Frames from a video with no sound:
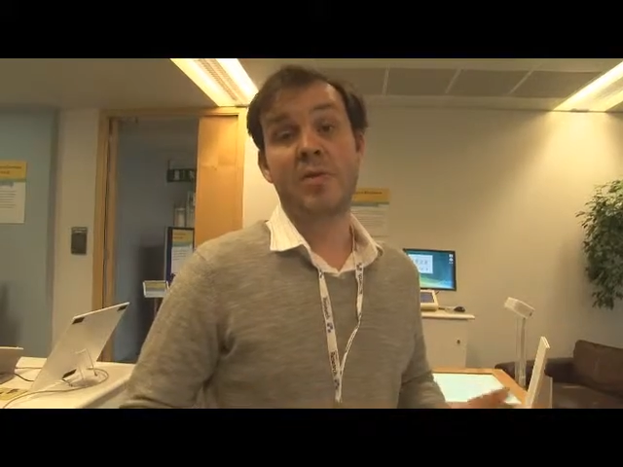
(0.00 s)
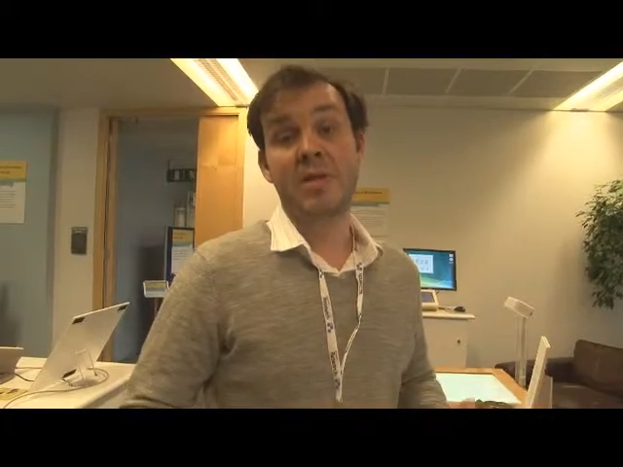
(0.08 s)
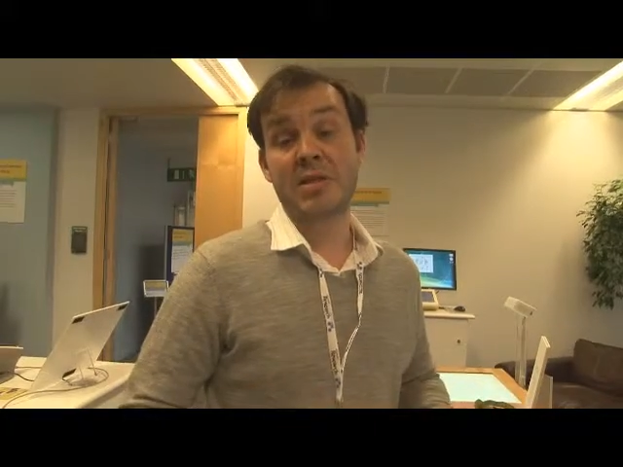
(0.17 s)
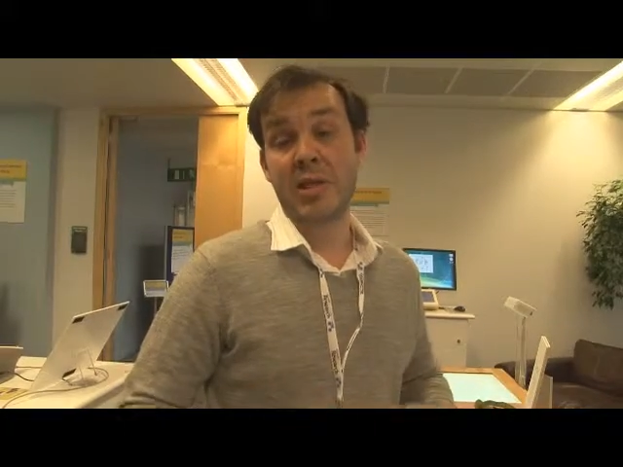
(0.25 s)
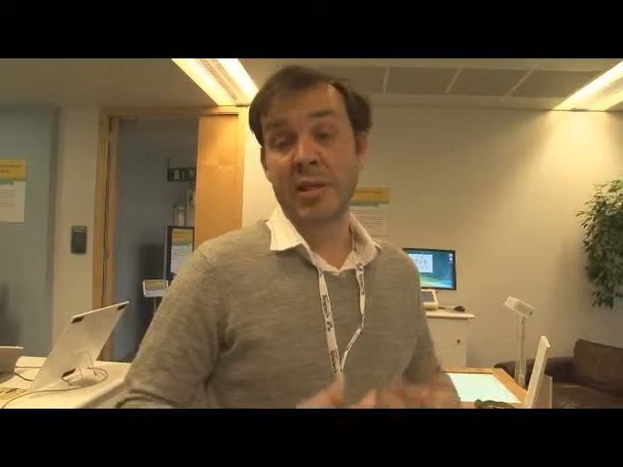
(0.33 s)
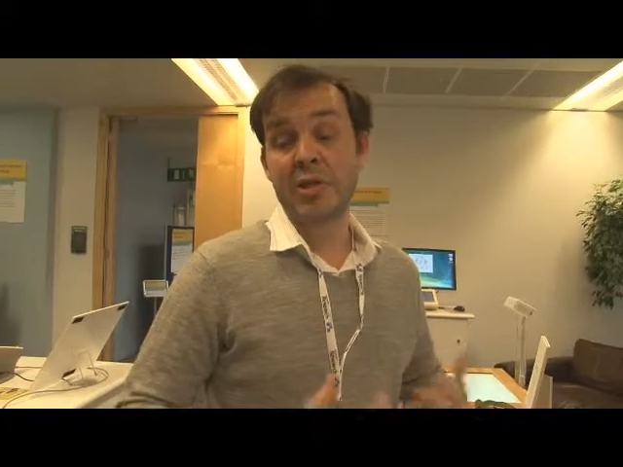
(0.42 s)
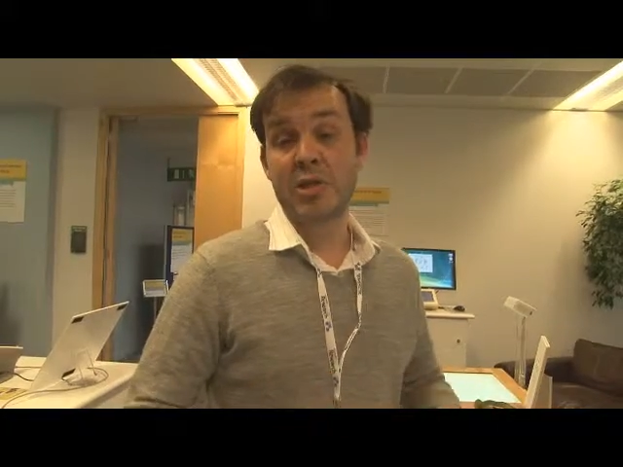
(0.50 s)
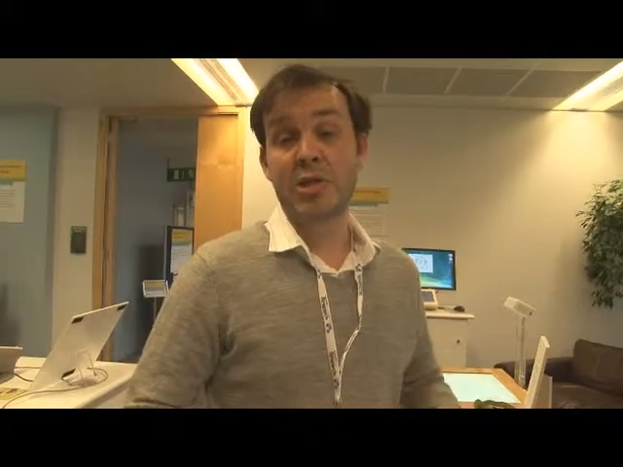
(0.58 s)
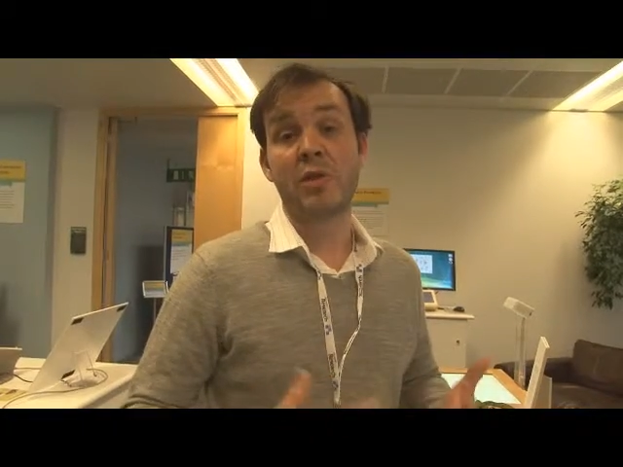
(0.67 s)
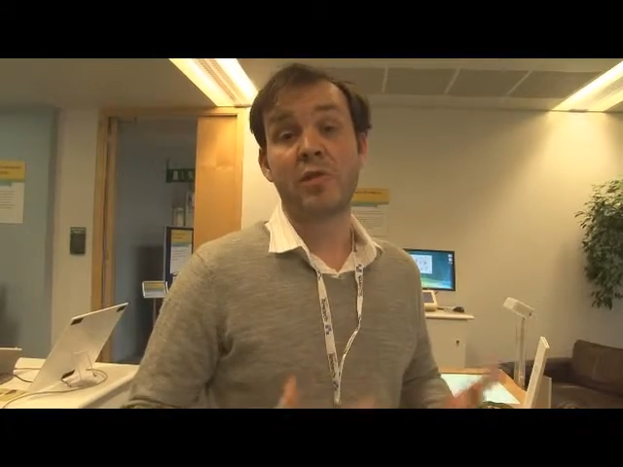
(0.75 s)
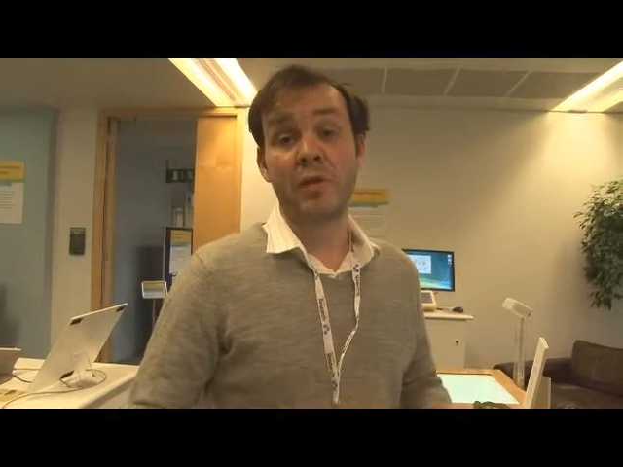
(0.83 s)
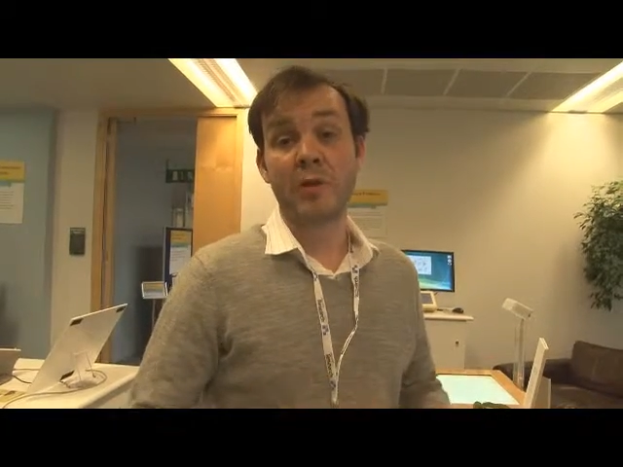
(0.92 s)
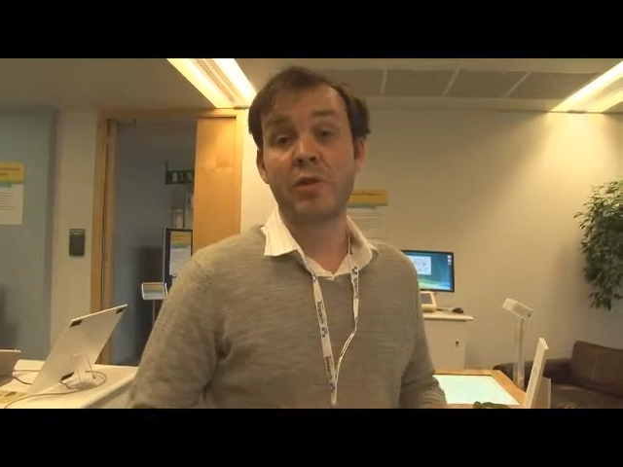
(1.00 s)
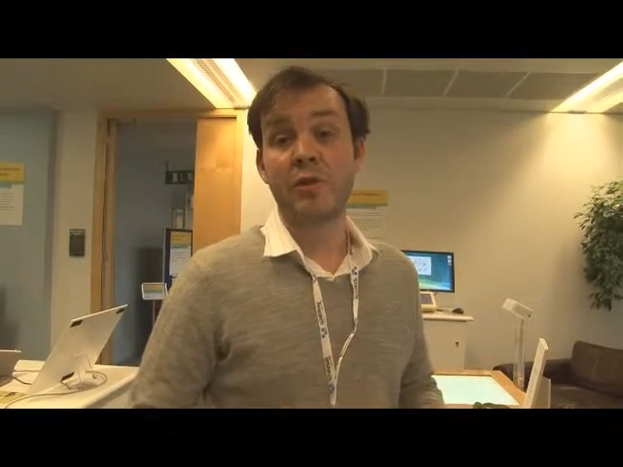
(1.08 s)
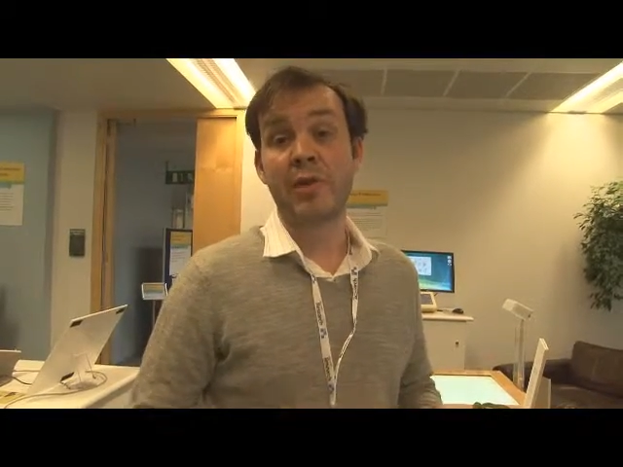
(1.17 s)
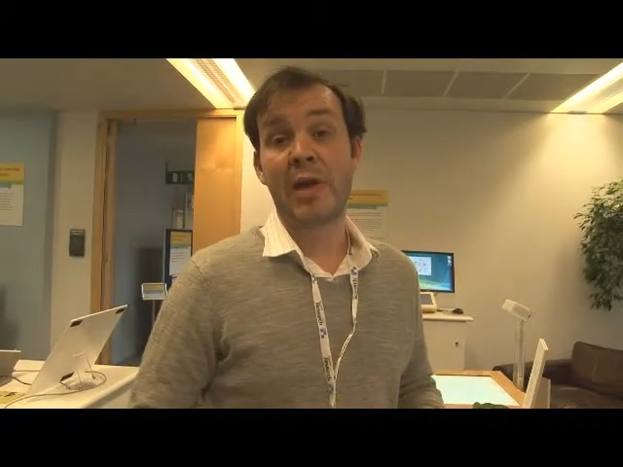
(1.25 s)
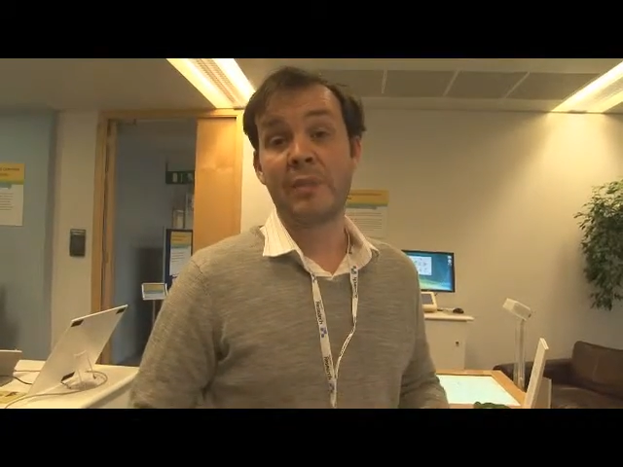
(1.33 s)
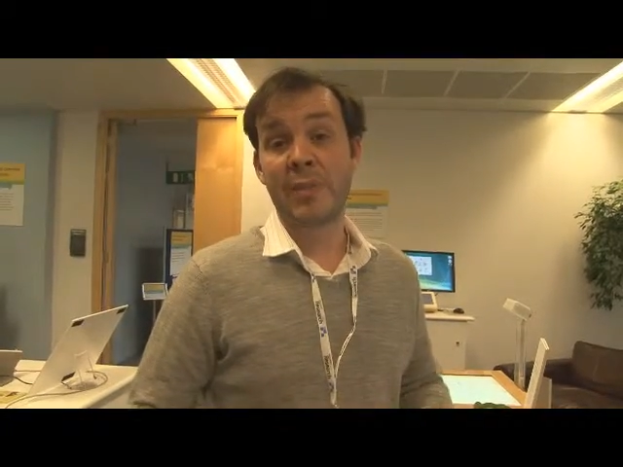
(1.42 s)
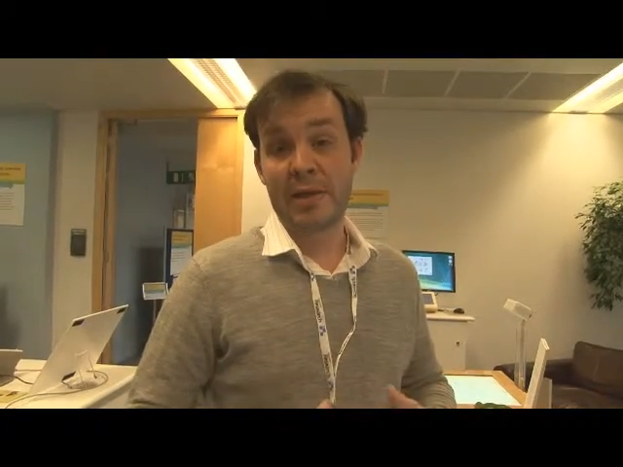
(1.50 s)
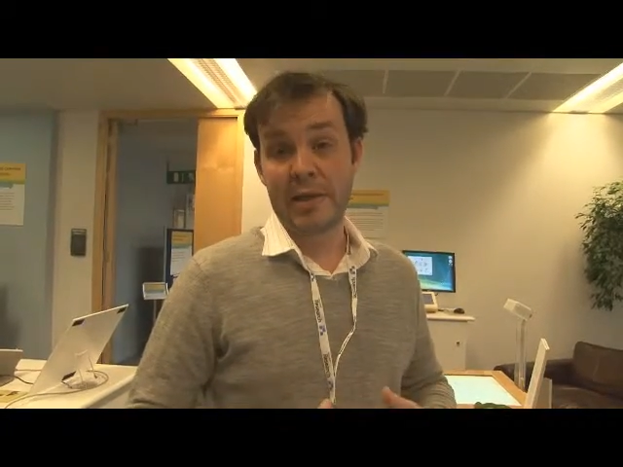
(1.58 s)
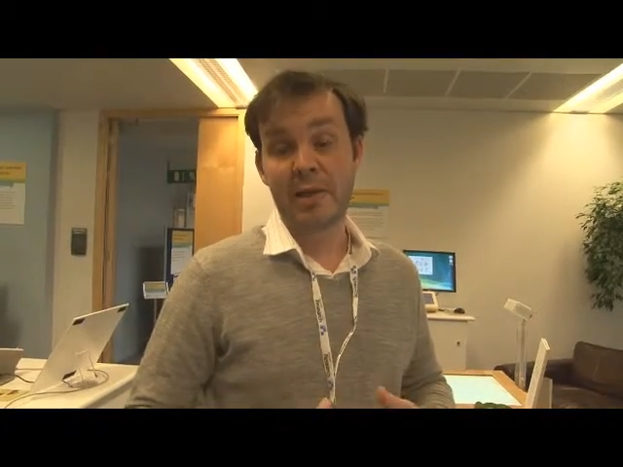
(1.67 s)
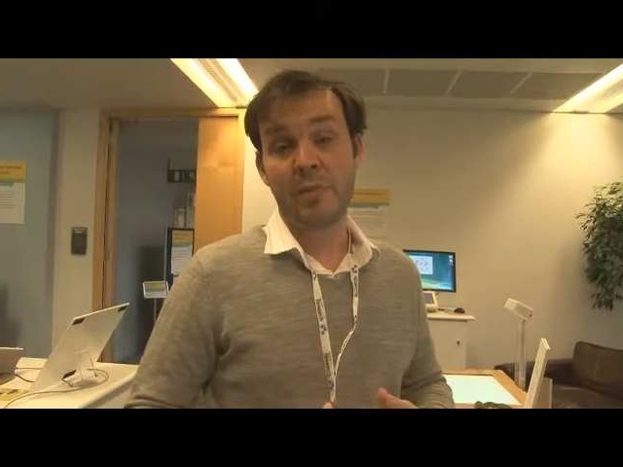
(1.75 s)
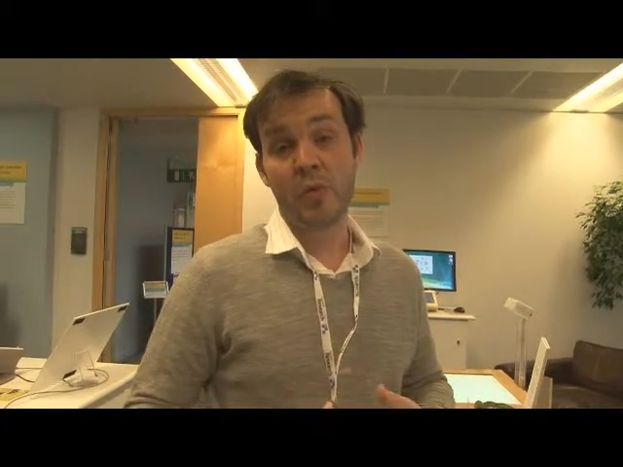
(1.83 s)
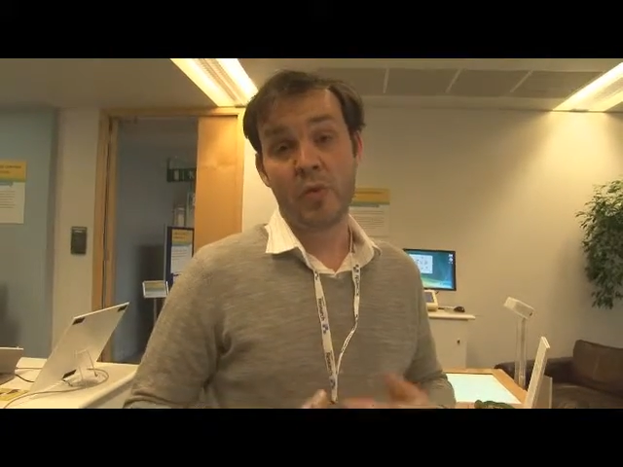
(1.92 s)
that's like a digital photo frame but a
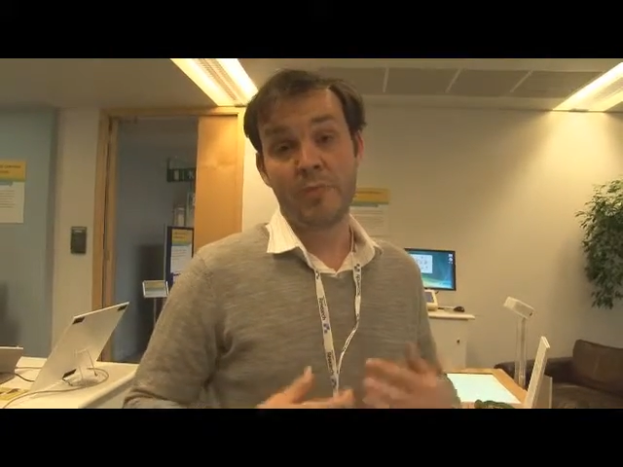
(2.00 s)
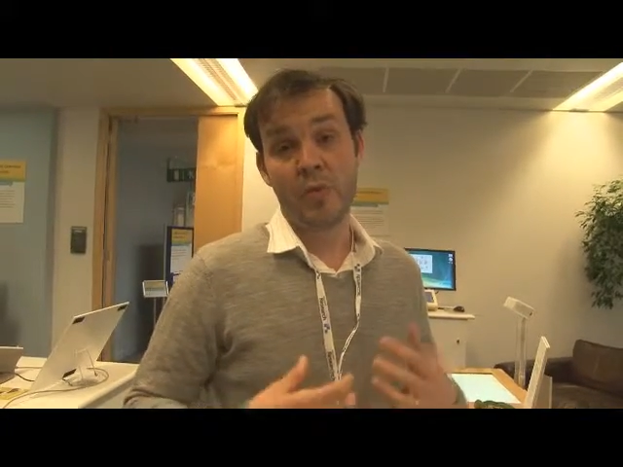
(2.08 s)
little